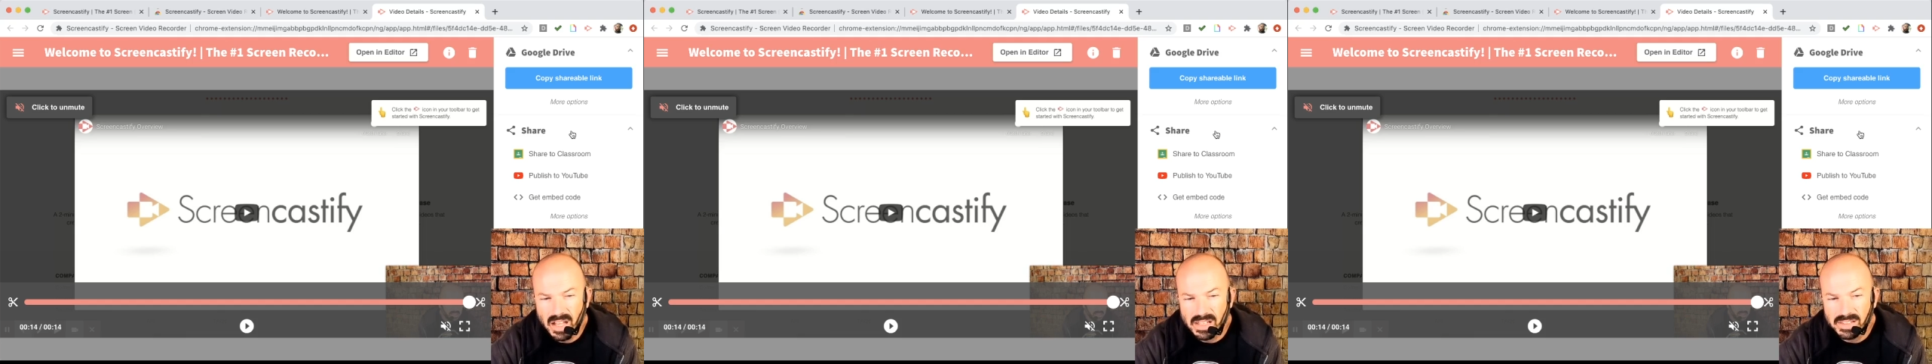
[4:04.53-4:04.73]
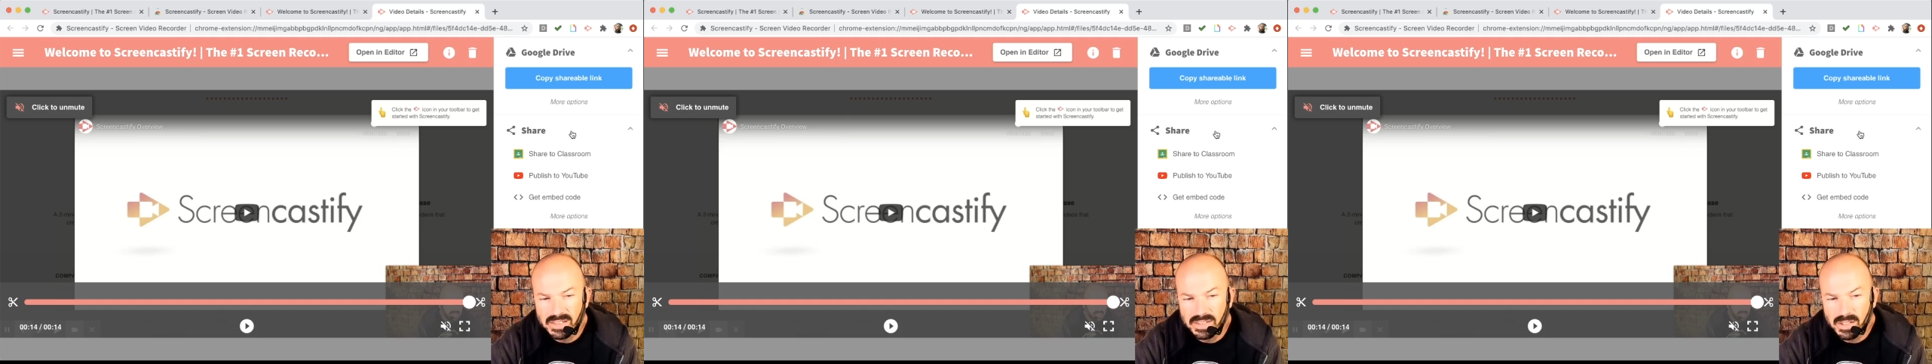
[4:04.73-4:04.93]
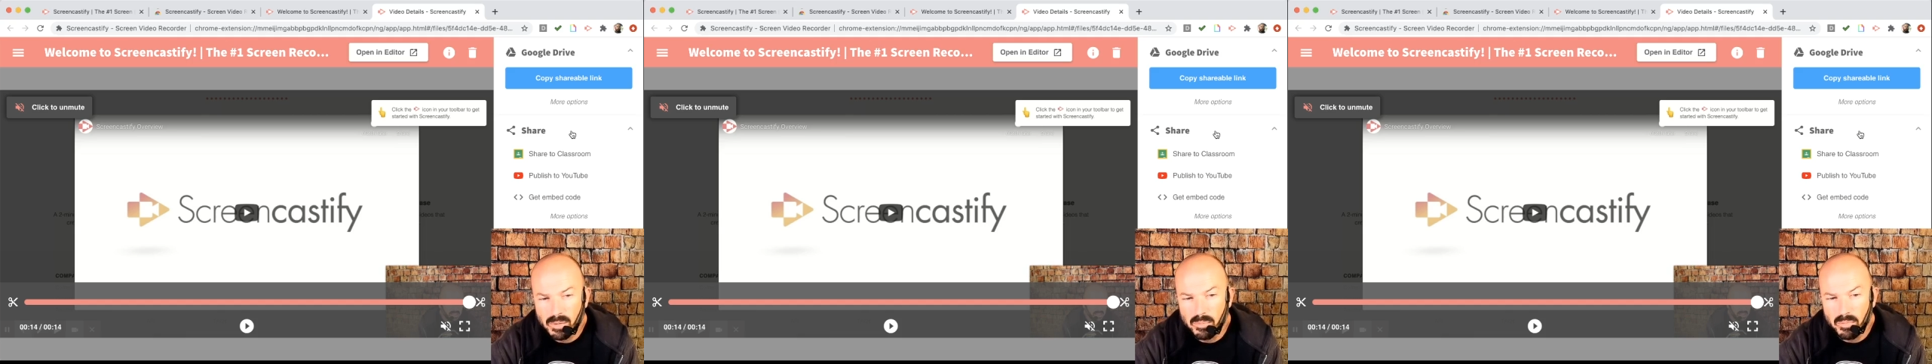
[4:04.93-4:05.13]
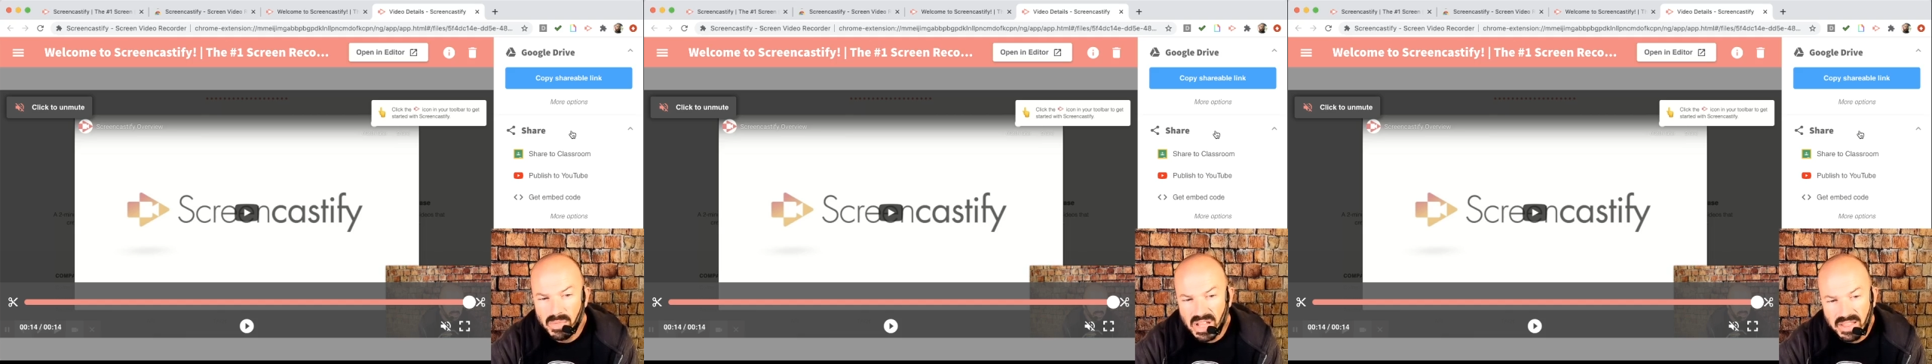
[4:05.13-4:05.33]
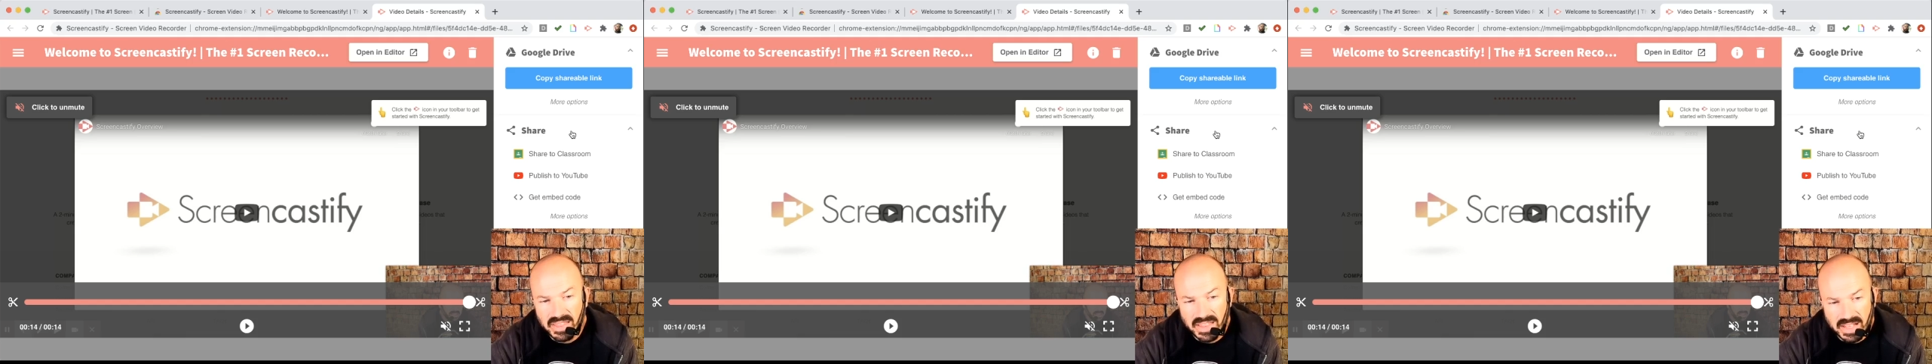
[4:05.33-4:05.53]

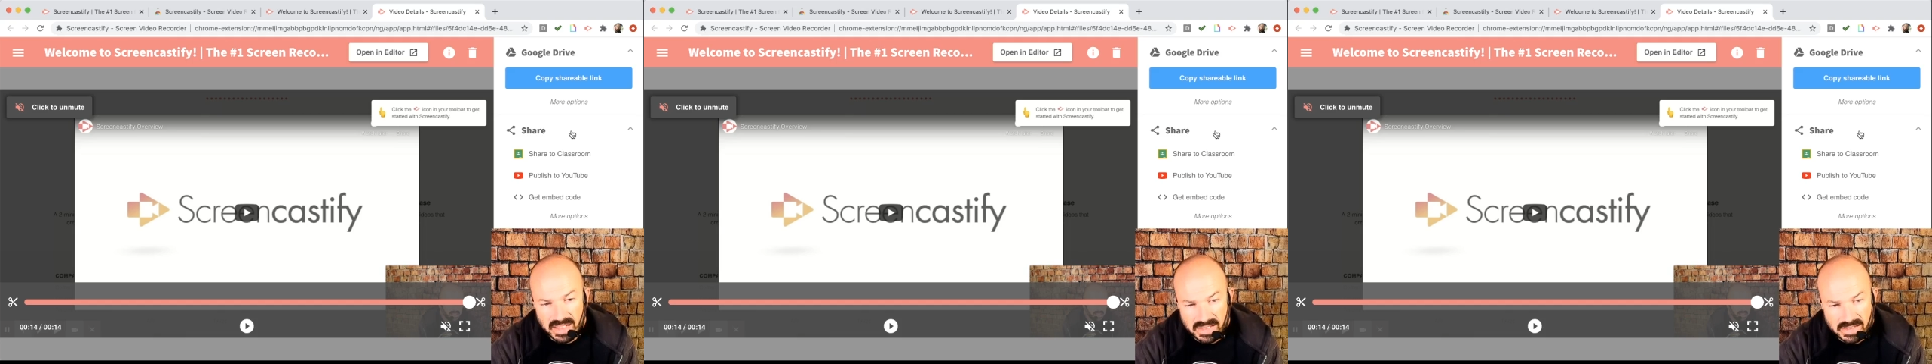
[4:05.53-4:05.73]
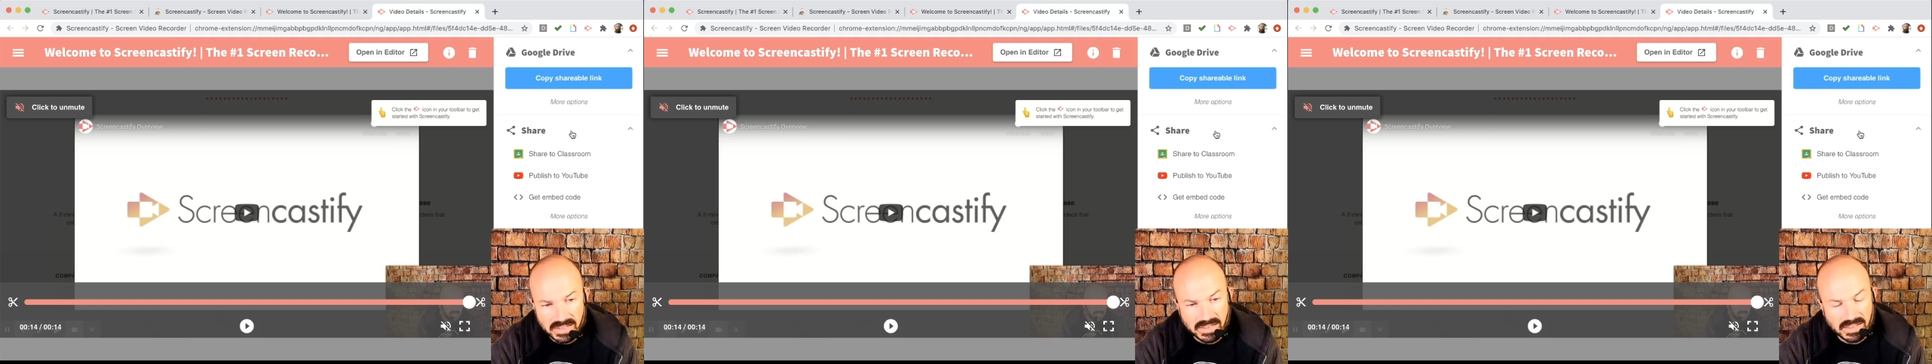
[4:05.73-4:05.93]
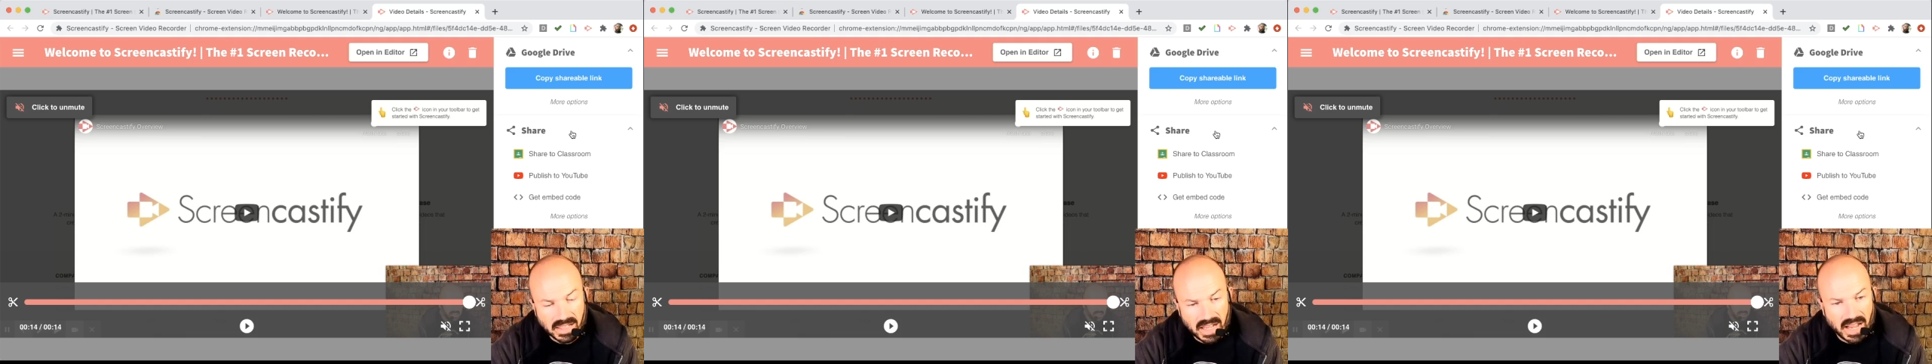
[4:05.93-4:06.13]
submit this